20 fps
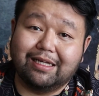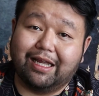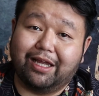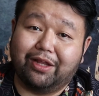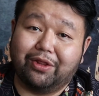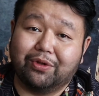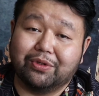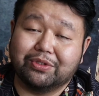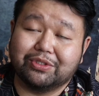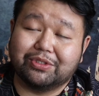
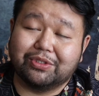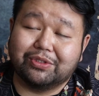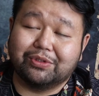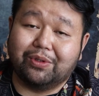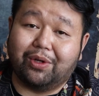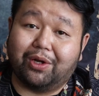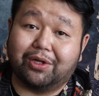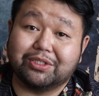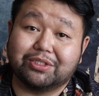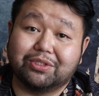And those
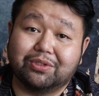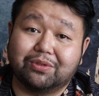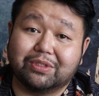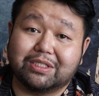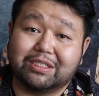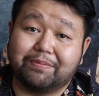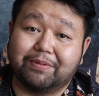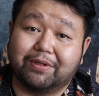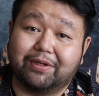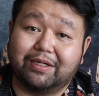who also
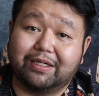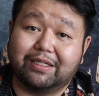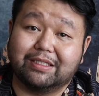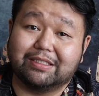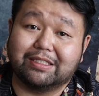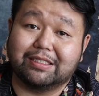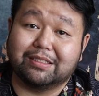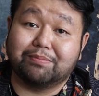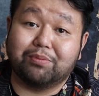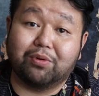
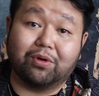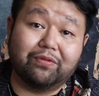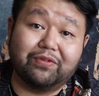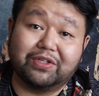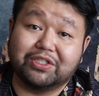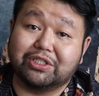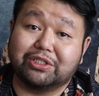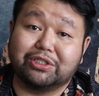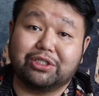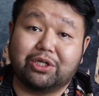experience this poor
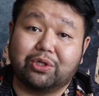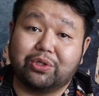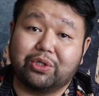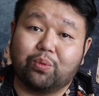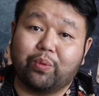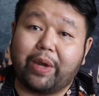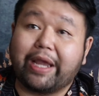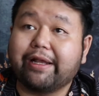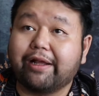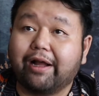vision, you know, you
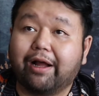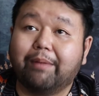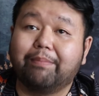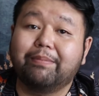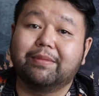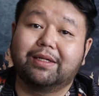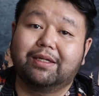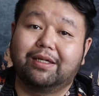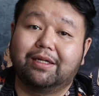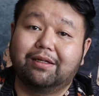wake
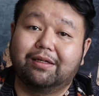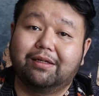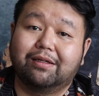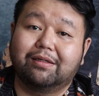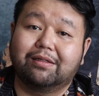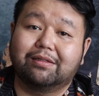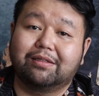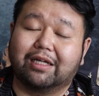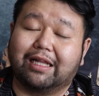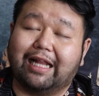up,
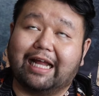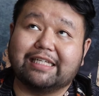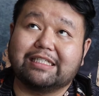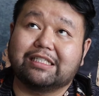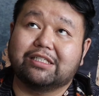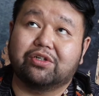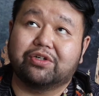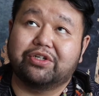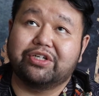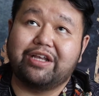the
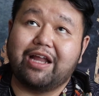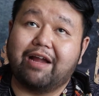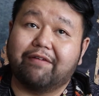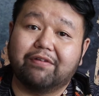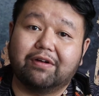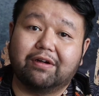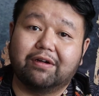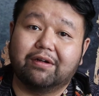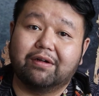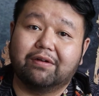glasses are
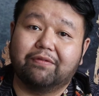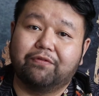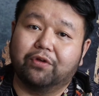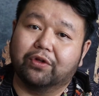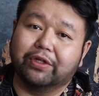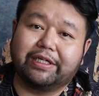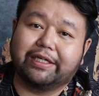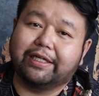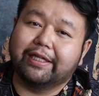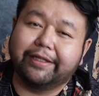never
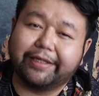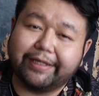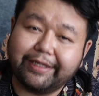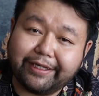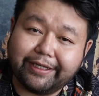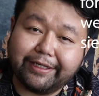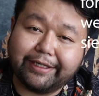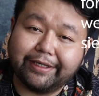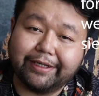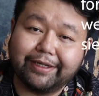fully
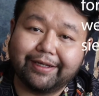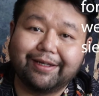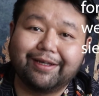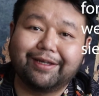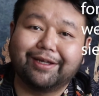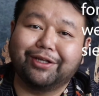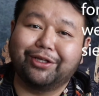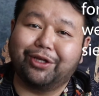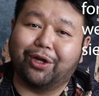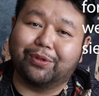clean.
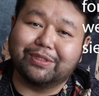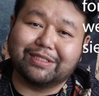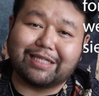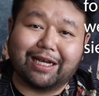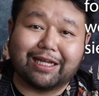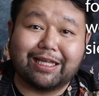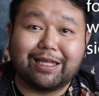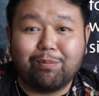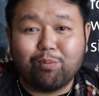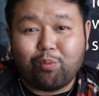You always
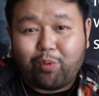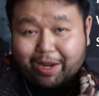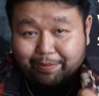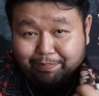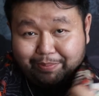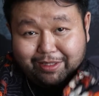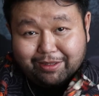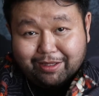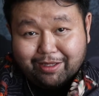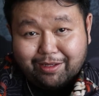gotta keep
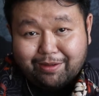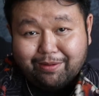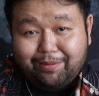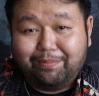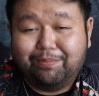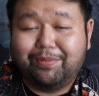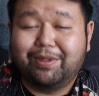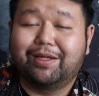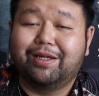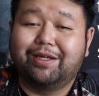wiping
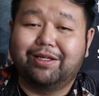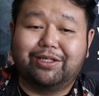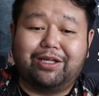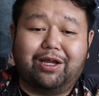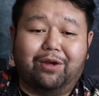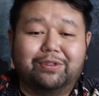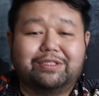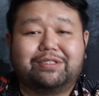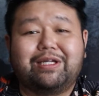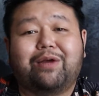them. You
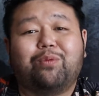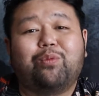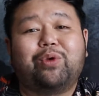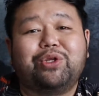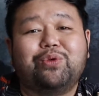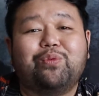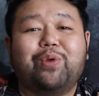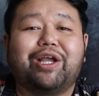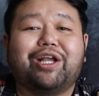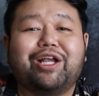always have,
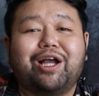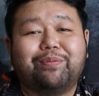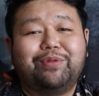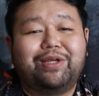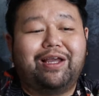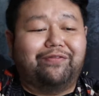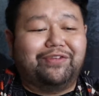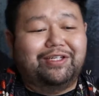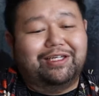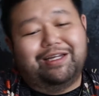when you wake up,
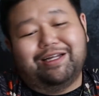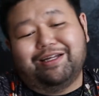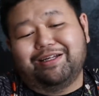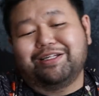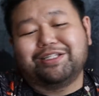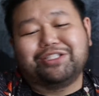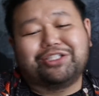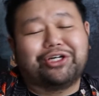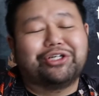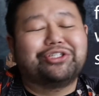you have to
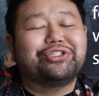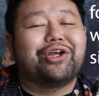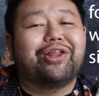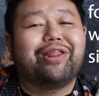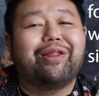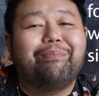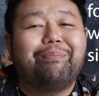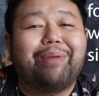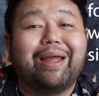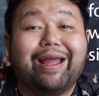search on
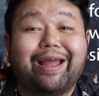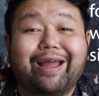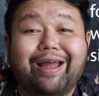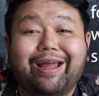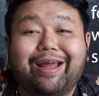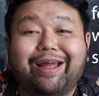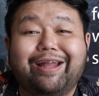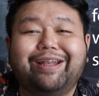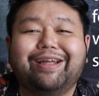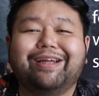the
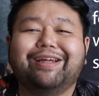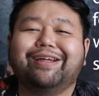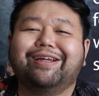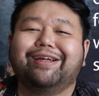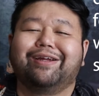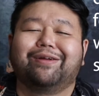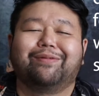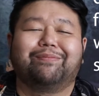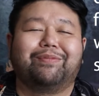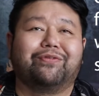bed.
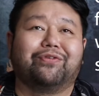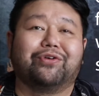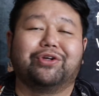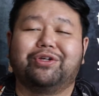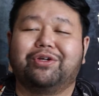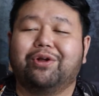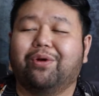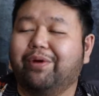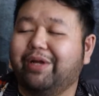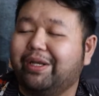Before
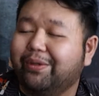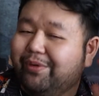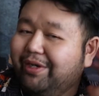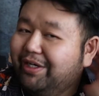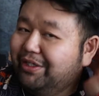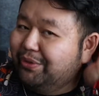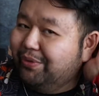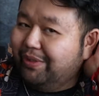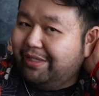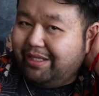you go anywhere
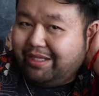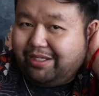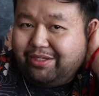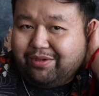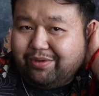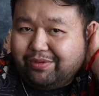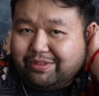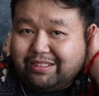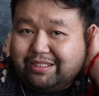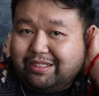and do anything,
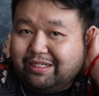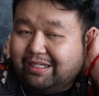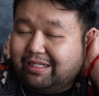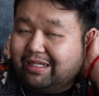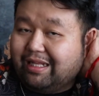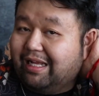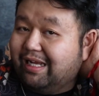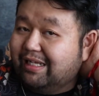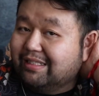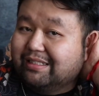you always needed the
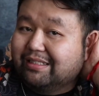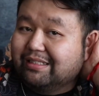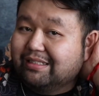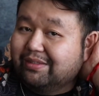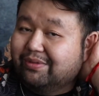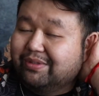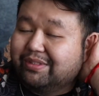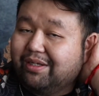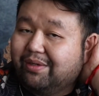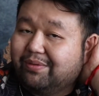glasses.
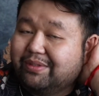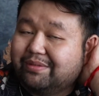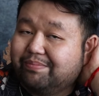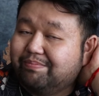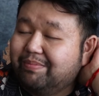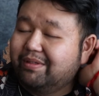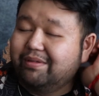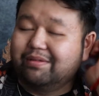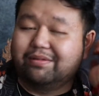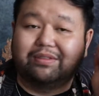So it's always
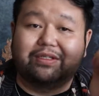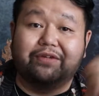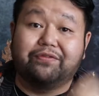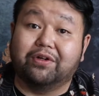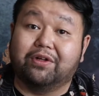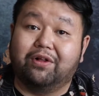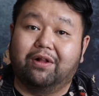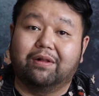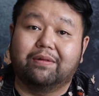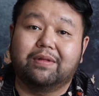been
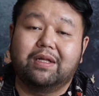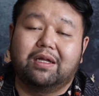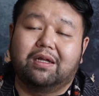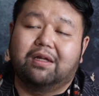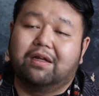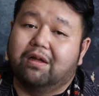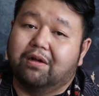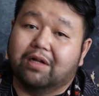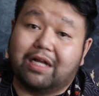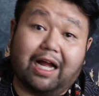difficult.
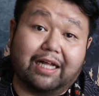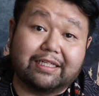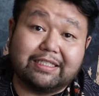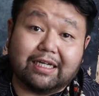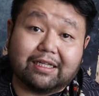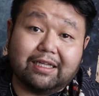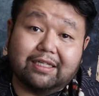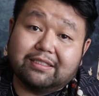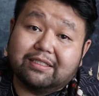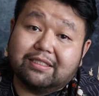
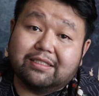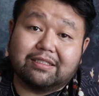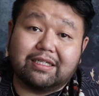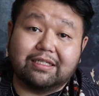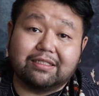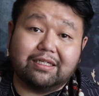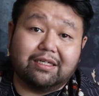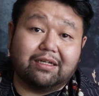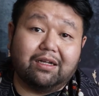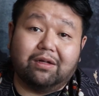Contact lenses, they
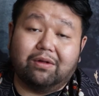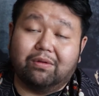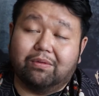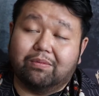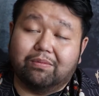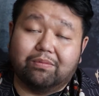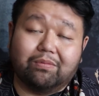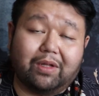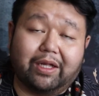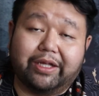said,
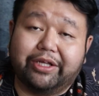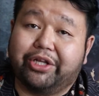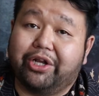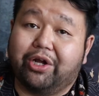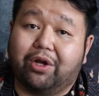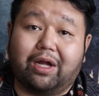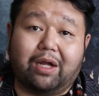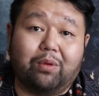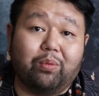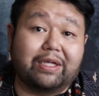oh, well, you
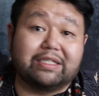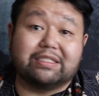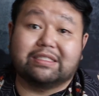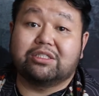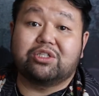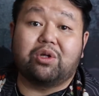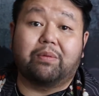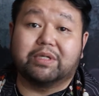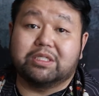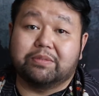know, I waste
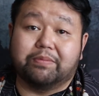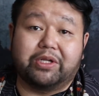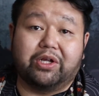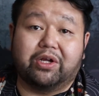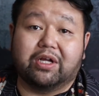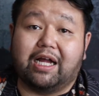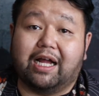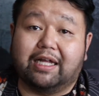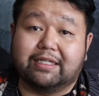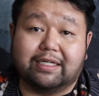so much money
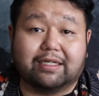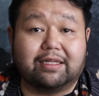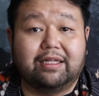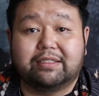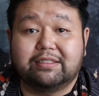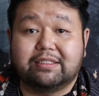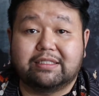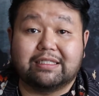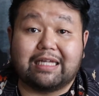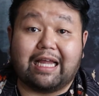on contact
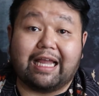lenses.